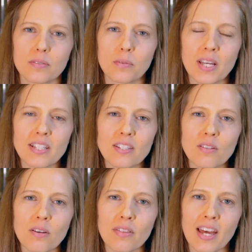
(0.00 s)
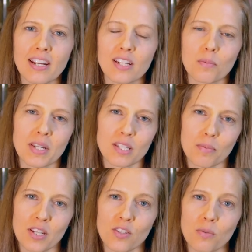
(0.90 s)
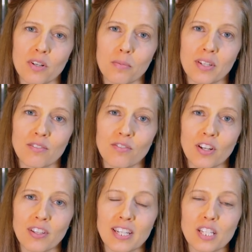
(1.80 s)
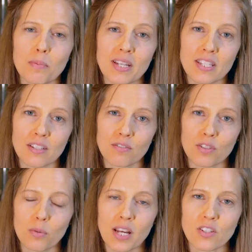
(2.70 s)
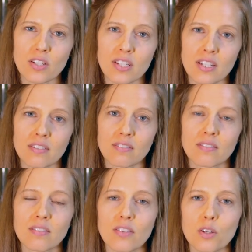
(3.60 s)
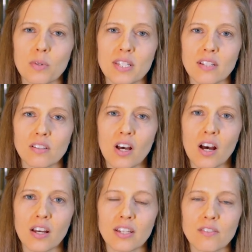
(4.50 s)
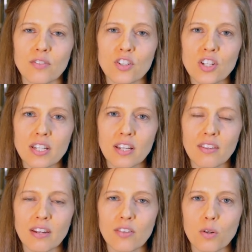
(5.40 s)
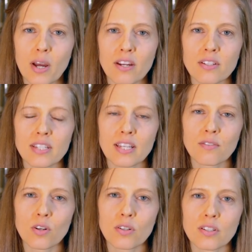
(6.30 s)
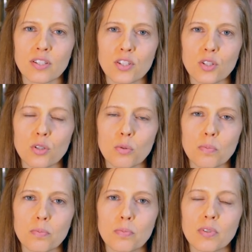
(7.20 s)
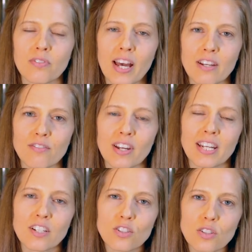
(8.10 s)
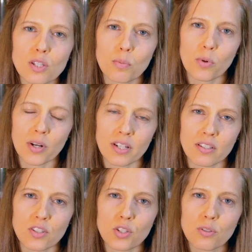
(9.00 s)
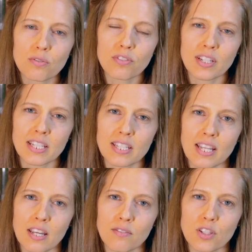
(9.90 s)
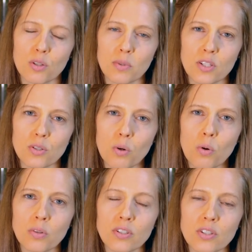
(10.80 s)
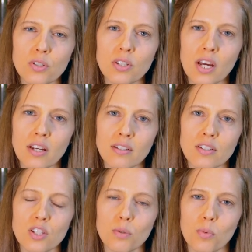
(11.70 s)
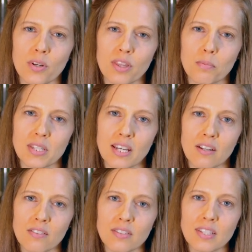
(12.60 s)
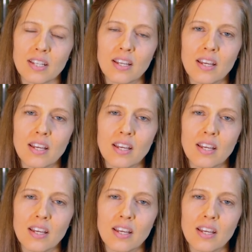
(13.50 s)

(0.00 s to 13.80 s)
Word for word: We also know that an emancipation would have been fairly expensive for Washington. There was a law in Virginia that required slave owners to provide financial support to freed slaves who were too old or too young to support themselves.